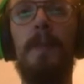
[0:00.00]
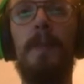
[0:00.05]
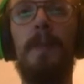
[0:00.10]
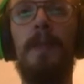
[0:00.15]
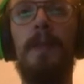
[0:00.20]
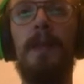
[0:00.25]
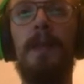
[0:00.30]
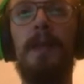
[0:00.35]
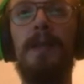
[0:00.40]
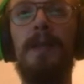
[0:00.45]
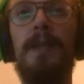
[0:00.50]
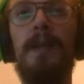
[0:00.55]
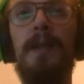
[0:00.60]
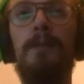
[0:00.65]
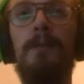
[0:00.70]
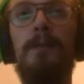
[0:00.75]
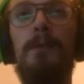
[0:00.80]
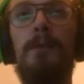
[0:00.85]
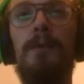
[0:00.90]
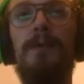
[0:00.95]
His health
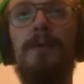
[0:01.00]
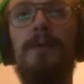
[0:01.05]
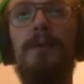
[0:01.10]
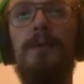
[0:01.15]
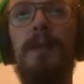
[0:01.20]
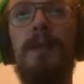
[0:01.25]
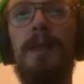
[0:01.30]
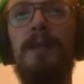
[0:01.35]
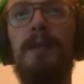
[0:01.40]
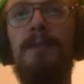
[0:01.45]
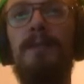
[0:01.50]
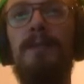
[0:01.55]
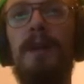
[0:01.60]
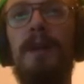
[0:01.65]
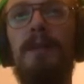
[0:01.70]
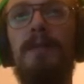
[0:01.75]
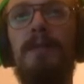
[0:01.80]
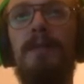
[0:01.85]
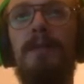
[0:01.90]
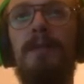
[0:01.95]
grow is from
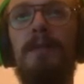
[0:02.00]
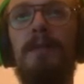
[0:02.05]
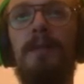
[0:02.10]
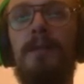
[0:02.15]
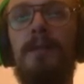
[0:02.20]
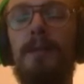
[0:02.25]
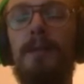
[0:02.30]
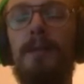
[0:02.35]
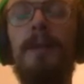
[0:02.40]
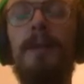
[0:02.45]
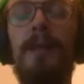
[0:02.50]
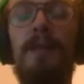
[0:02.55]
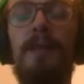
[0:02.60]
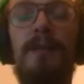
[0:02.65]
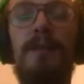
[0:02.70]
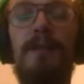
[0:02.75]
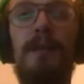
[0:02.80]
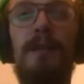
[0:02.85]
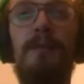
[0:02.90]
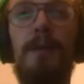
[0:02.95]
95
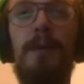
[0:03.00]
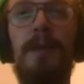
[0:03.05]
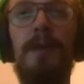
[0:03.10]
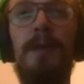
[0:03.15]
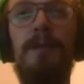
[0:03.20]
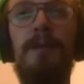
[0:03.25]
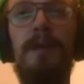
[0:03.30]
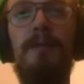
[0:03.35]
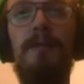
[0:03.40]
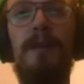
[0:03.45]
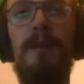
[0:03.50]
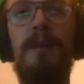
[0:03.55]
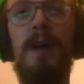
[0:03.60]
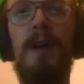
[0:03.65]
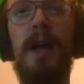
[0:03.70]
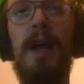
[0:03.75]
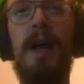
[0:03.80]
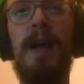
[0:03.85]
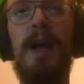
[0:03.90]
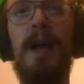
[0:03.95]
to 85,
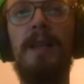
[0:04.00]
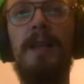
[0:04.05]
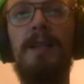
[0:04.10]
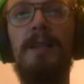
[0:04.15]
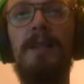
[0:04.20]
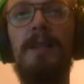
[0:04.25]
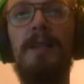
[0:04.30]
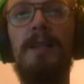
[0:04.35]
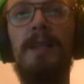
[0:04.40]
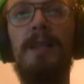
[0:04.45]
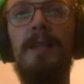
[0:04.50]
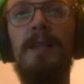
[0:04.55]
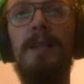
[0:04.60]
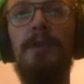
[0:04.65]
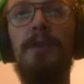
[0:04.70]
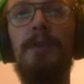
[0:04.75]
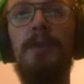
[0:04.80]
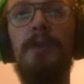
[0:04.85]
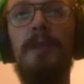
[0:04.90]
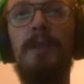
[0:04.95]
and his
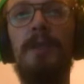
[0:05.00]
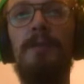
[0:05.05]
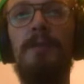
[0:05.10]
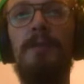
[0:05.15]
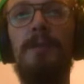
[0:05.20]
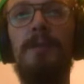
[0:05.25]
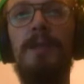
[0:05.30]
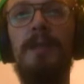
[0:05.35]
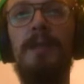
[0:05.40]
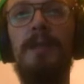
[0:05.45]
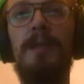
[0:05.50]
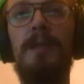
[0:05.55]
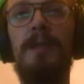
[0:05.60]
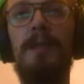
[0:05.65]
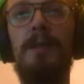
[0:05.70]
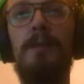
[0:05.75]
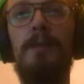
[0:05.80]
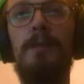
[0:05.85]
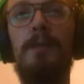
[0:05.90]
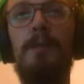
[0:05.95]
E-shield is from
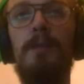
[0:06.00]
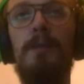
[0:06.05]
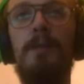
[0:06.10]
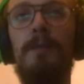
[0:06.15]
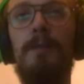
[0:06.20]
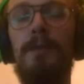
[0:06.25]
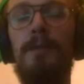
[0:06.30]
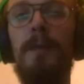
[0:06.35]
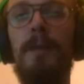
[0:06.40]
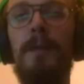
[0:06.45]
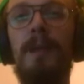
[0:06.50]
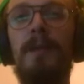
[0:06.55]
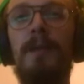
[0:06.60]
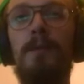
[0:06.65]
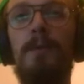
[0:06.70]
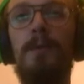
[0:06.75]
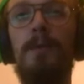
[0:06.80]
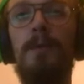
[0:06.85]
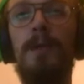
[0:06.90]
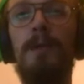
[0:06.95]
80
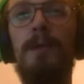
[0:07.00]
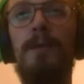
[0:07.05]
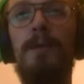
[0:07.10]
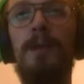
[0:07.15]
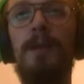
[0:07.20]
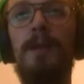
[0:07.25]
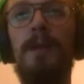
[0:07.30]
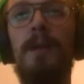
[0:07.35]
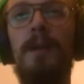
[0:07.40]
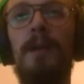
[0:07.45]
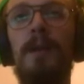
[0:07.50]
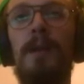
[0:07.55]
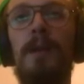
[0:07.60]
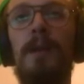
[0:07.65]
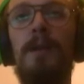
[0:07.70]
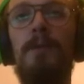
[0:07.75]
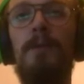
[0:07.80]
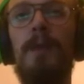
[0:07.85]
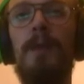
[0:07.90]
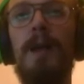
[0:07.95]
to 120
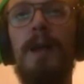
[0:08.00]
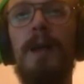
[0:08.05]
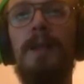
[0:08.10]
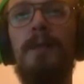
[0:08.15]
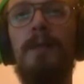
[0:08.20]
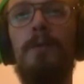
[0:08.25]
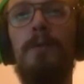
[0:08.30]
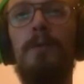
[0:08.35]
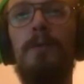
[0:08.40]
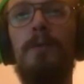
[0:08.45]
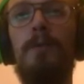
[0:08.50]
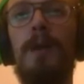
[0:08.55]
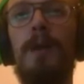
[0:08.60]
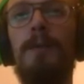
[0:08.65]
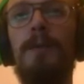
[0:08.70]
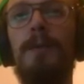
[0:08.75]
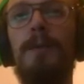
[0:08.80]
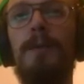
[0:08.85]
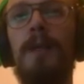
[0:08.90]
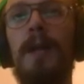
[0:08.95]
to 80 to
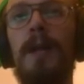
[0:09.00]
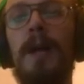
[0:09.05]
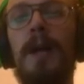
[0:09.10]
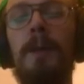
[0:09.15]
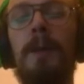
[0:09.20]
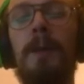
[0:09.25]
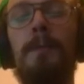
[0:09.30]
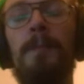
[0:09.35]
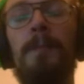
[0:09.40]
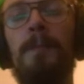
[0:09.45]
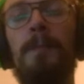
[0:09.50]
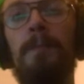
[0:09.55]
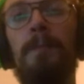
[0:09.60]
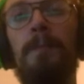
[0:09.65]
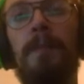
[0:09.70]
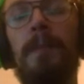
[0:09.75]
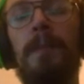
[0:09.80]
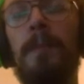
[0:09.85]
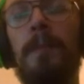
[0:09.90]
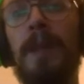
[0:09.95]
200.
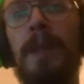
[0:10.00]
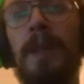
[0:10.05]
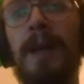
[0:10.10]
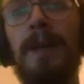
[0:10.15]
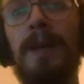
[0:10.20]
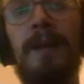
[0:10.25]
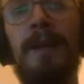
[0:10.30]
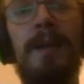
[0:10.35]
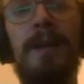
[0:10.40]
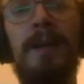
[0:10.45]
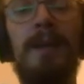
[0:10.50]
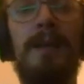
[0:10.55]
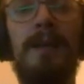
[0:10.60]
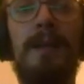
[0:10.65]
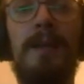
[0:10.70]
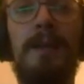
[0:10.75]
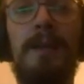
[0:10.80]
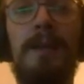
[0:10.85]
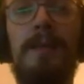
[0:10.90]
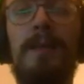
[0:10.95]
I think
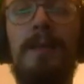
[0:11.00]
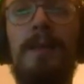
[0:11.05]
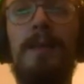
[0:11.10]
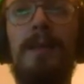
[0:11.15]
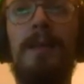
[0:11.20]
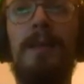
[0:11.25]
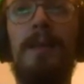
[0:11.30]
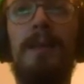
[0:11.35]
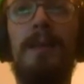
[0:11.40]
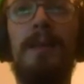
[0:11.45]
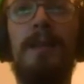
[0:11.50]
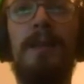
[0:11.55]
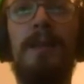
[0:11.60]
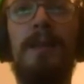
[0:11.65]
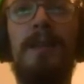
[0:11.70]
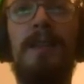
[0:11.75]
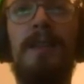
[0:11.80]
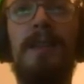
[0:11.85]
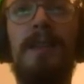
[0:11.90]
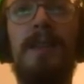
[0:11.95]
that
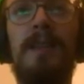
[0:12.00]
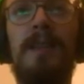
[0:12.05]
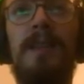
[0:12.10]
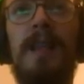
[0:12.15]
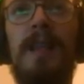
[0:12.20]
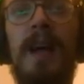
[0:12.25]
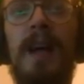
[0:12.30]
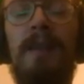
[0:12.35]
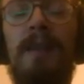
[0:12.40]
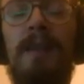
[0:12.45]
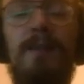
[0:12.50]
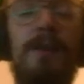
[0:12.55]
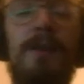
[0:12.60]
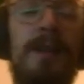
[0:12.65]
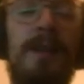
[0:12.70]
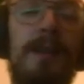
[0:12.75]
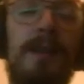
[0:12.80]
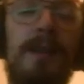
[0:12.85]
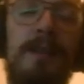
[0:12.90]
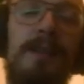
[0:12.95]
Ivern
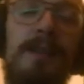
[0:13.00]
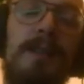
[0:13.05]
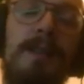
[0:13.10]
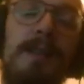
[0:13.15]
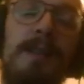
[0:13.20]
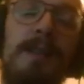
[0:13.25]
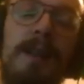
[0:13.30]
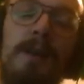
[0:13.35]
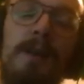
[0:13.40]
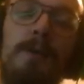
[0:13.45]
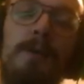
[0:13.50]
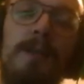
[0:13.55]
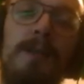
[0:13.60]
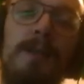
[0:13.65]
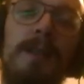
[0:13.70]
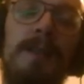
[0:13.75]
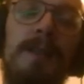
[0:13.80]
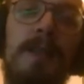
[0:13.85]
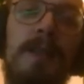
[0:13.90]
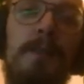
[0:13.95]
is a good
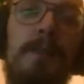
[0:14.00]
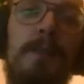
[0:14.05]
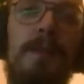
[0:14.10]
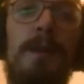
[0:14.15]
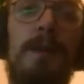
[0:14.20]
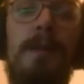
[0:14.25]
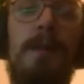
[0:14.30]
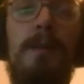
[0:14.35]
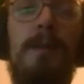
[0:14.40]
example